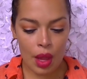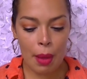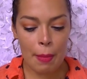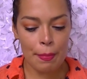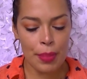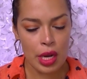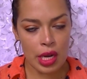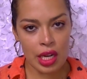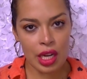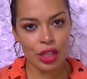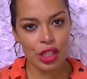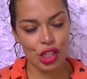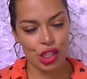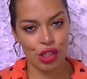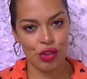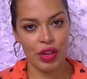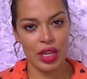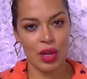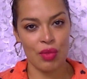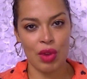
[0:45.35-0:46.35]
put it on the
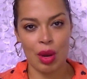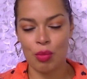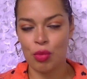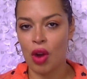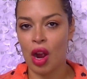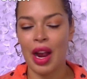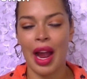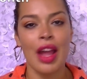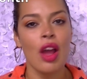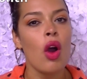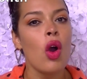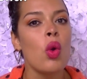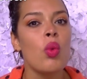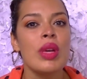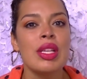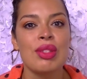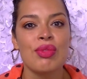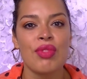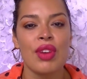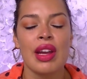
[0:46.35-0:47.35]
screen if I'm wrong. I
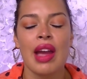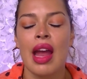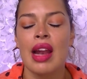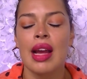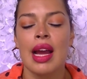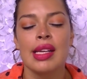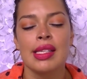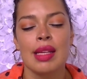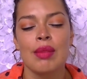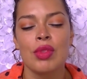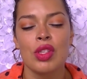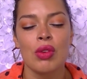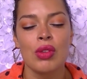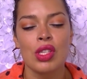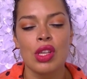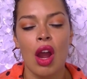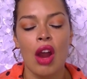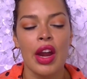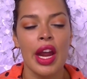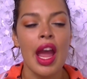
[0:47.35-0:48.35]
always forget, guys. I'm so
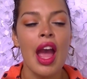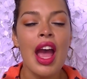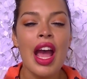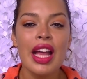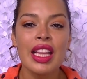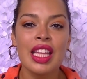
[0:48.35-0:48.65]
sorry.